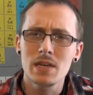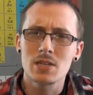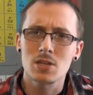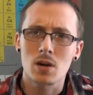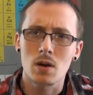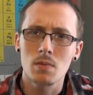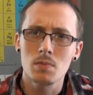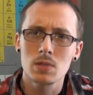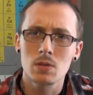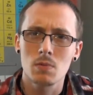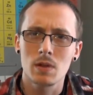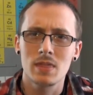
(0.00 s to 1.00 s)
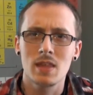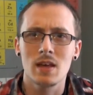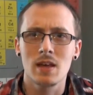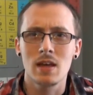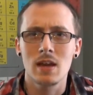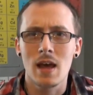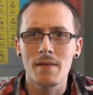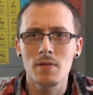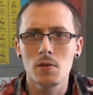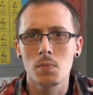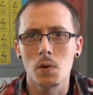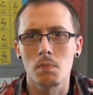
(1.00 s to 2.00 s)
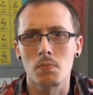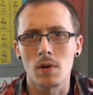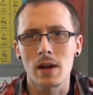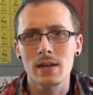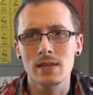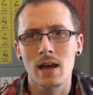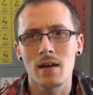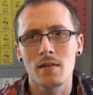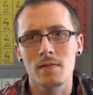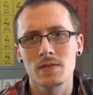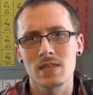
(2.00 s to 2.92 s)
to terms with the inevitable breakdown of